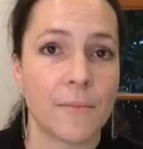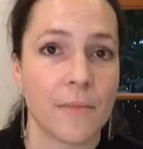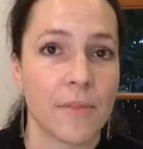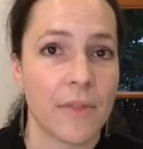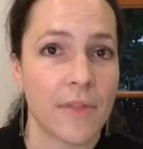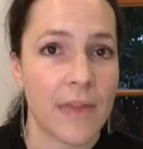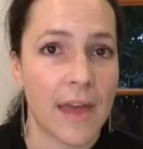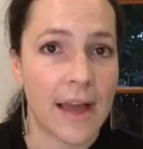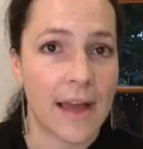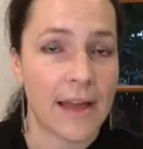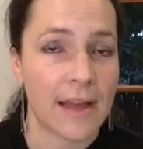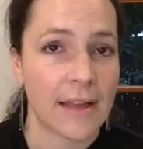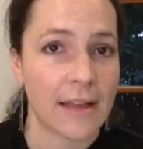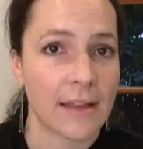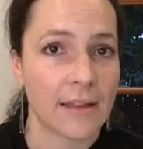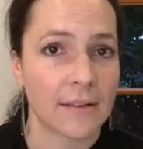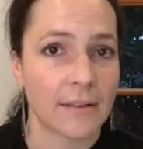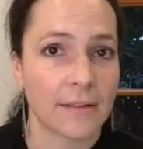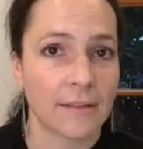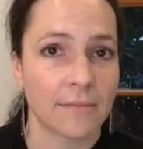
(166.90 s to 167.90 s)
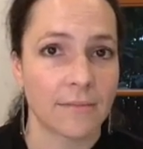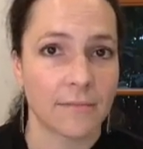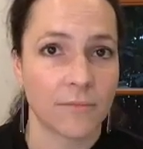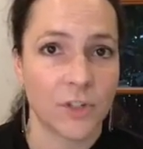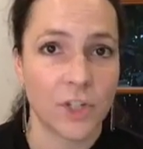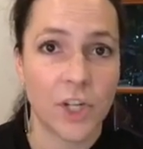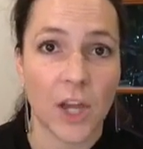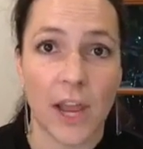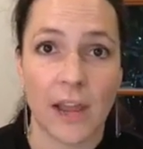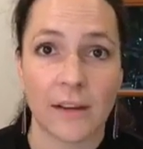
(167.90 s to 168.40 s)
that
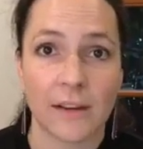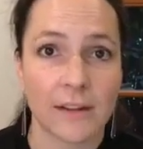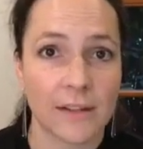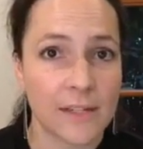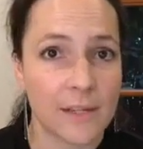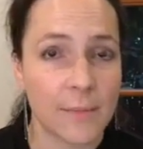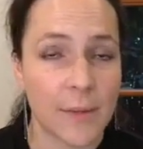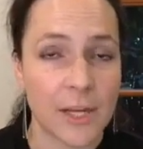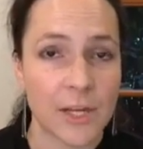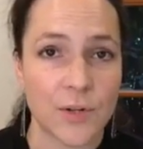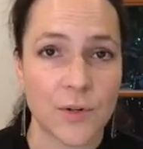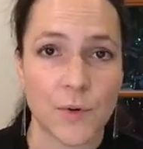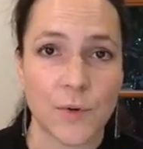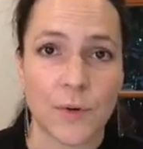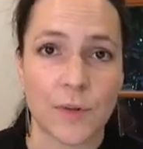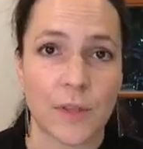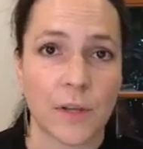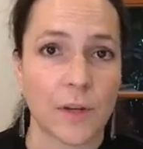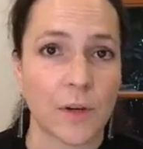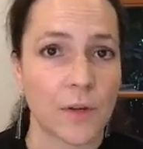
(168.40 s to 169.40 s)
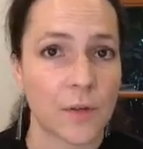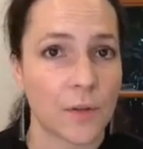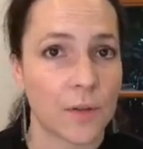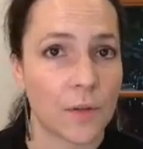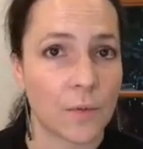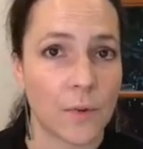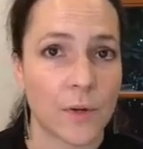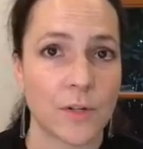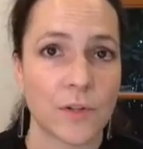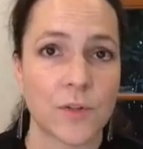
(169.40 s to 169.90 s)
check to make sure that the
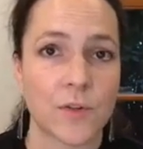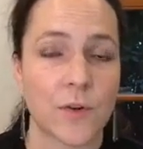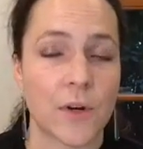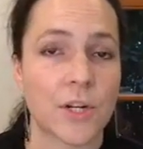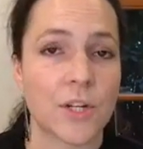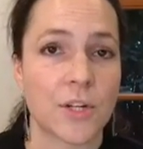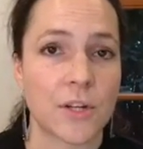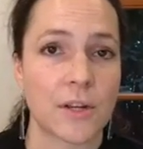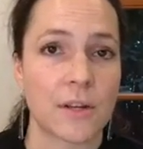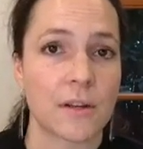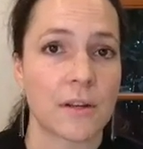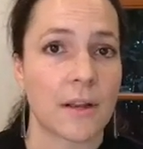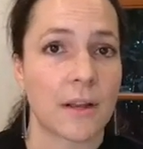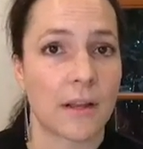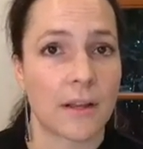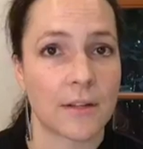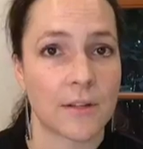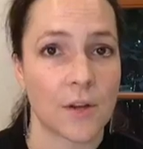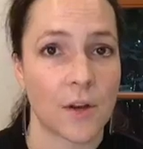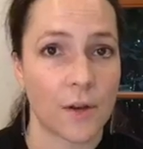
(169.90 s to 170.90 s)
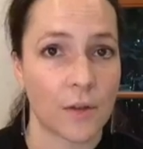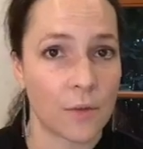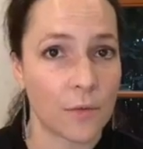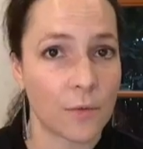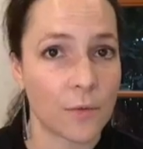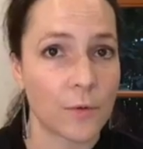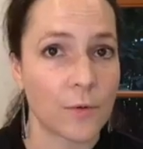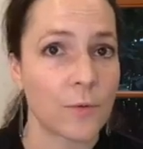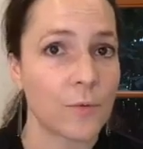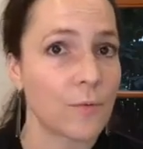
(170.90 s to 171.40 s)
registration has gone
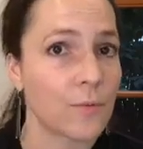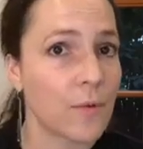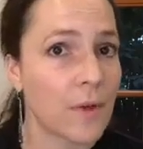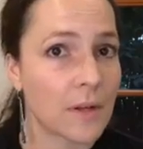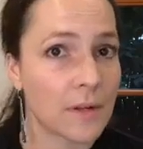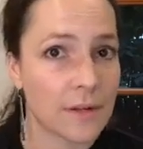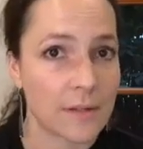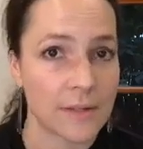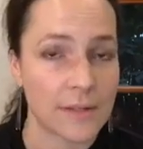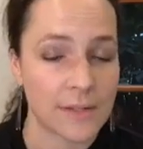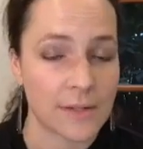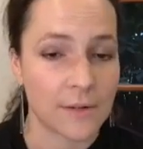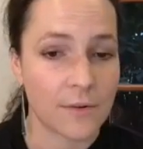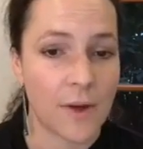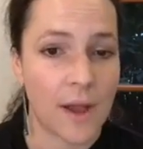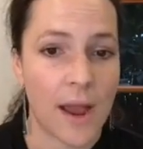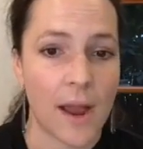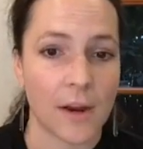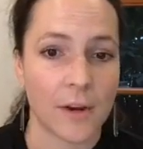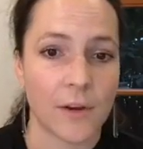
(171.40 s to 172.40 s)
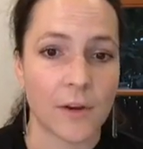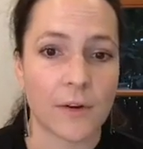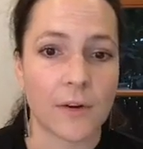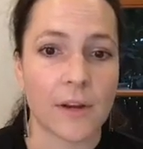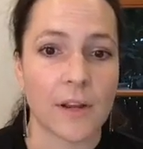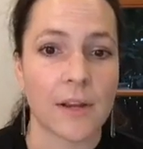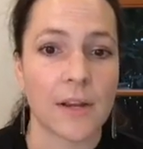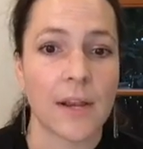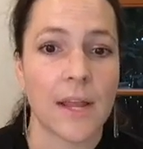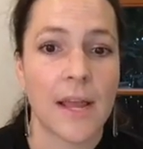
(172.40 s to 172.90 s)
through and is still
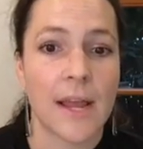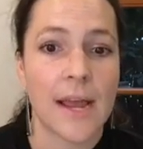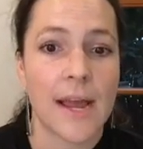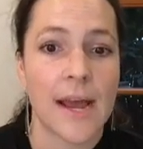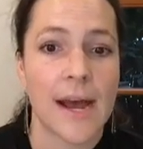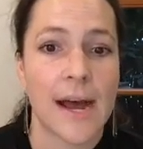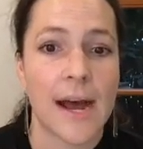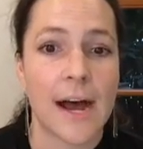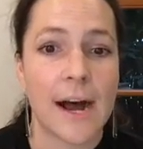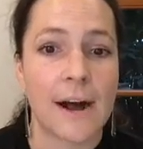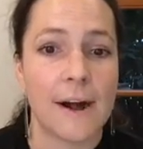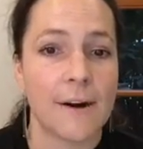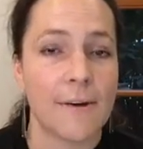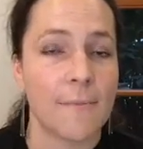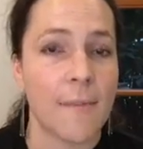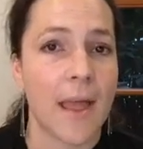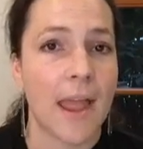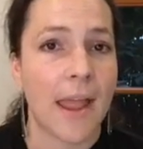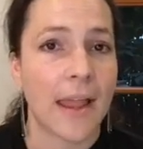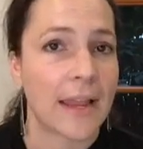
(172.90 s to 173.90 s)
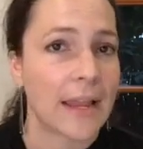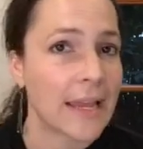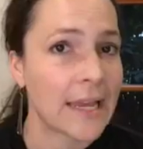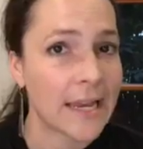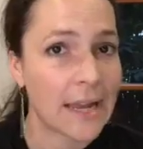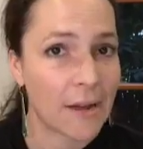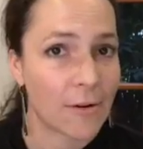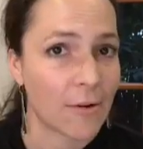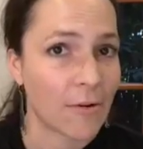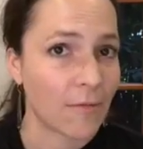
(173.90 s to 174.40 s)
accurate, and get
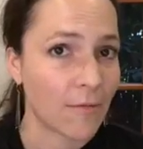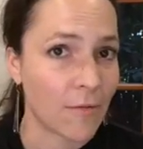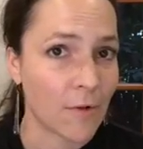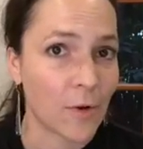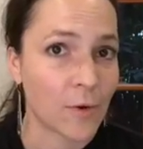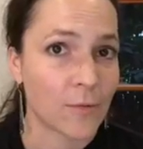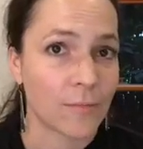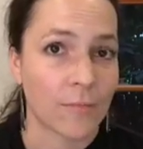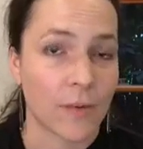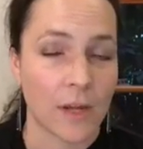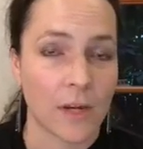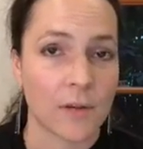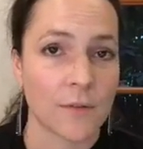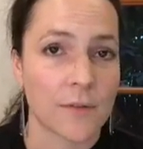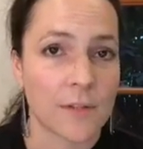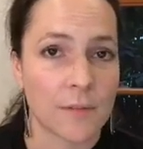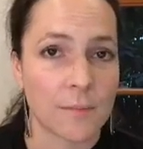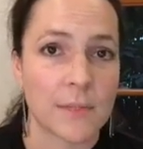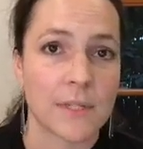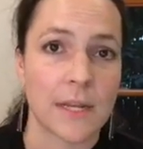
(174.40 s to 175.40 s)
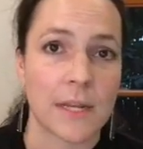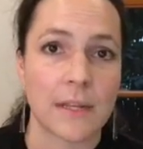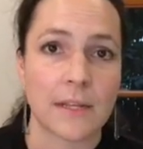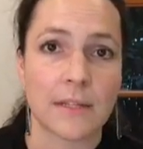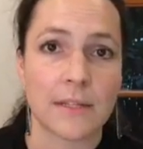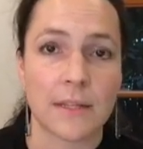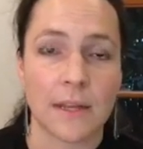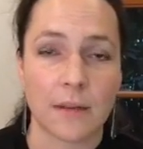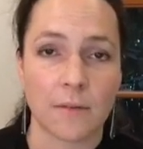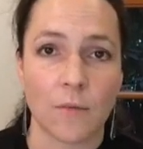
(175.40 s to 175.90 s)
out and vote. I know some
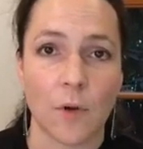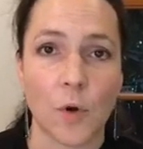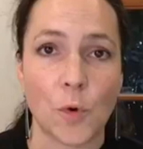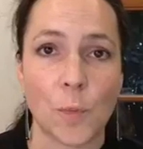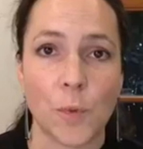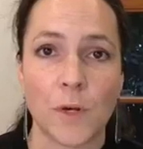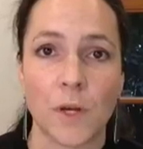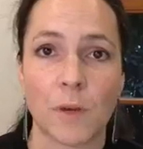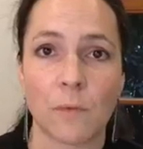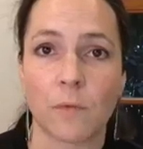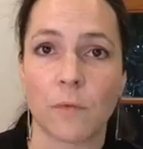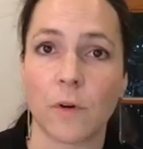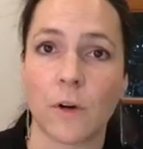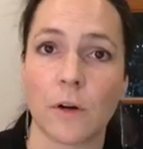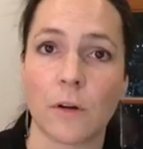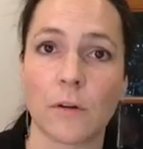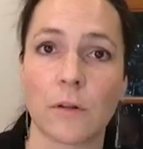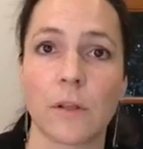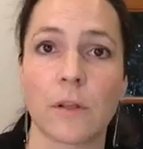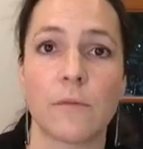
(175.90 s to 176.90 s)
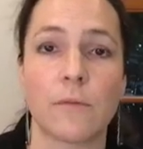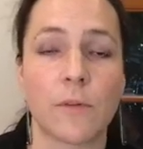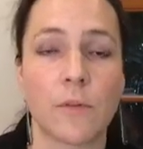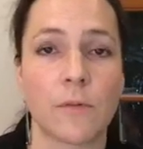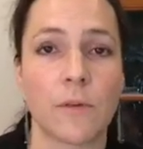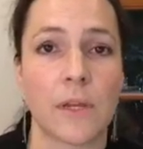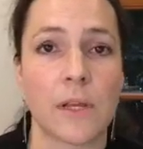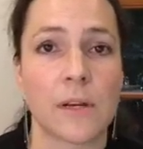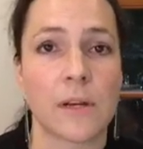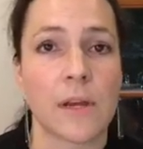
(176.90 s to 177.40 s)
states have opened up for early
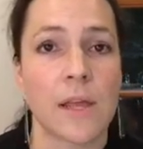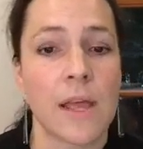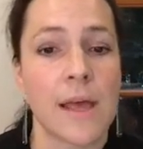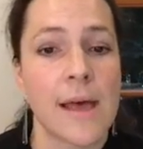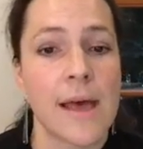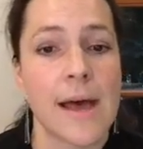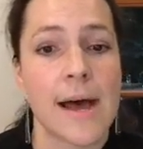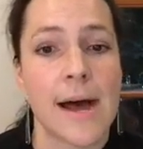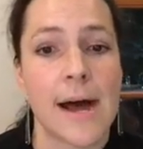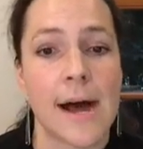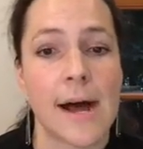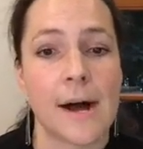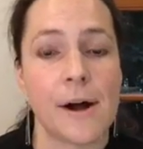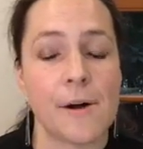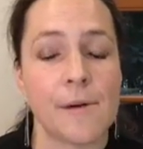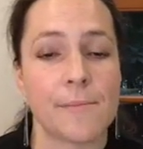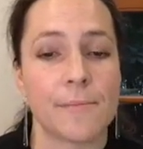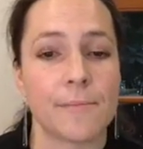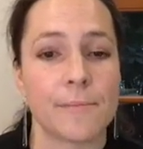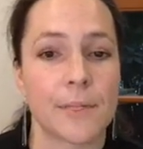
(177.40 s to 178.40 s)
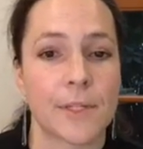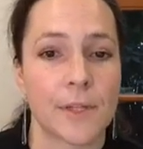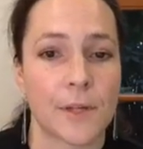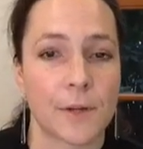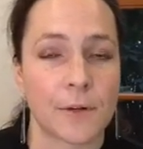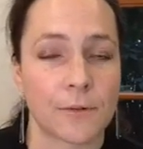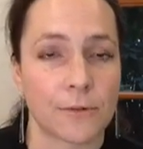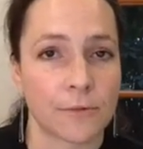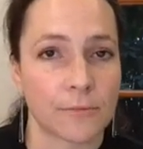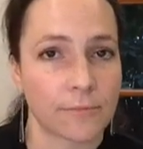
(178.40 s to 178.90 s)
voting,
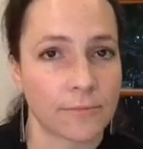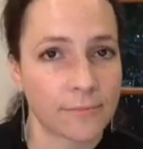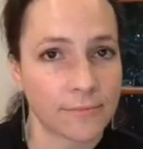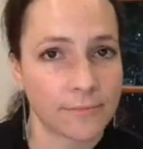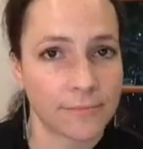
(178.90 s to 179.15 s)
so